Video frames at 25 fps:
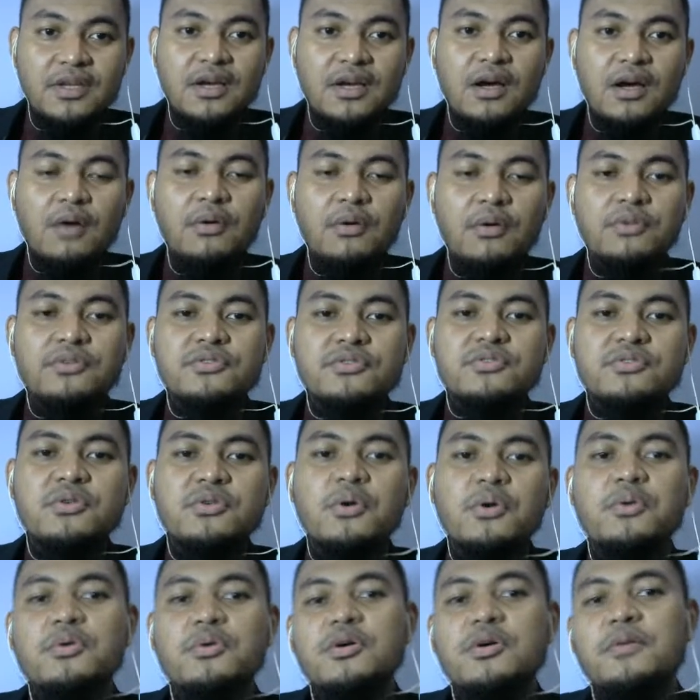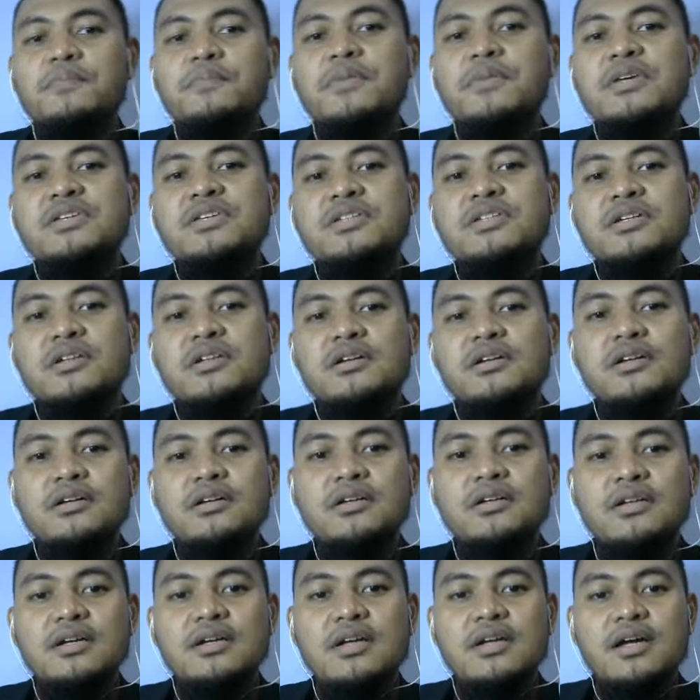I want to show you a picture
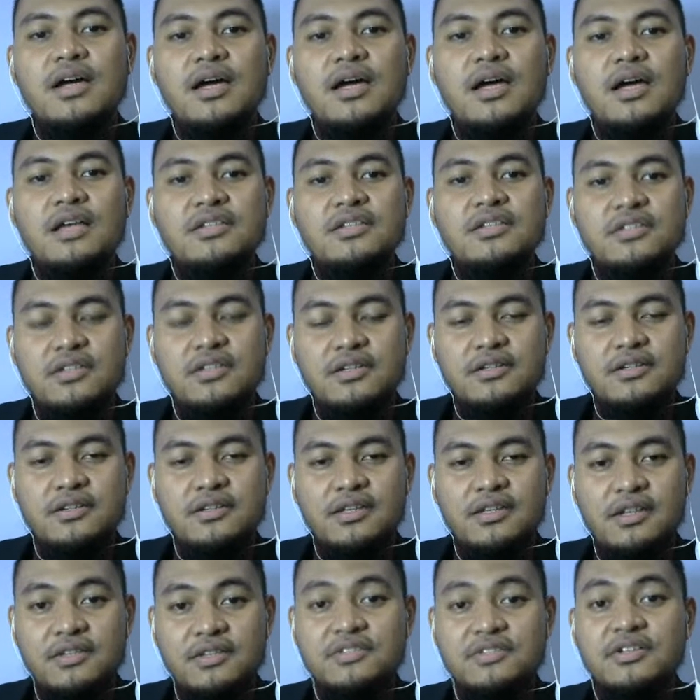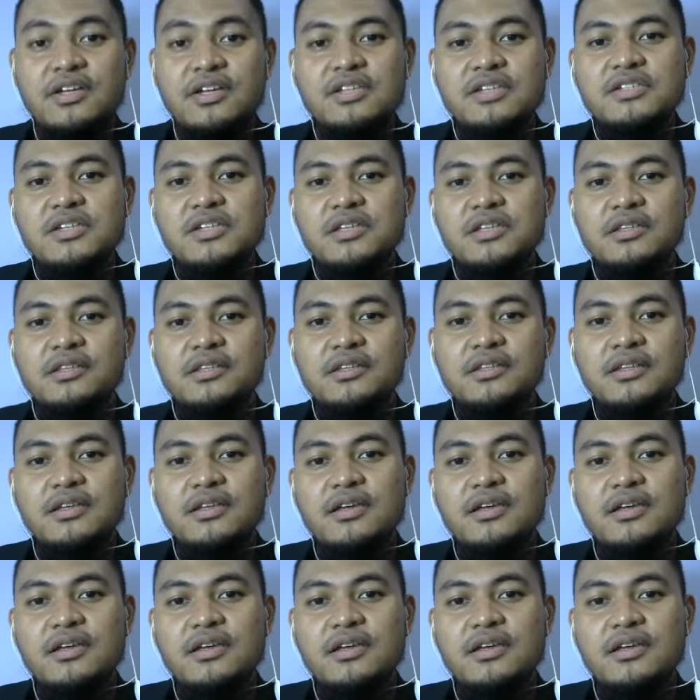as an illustration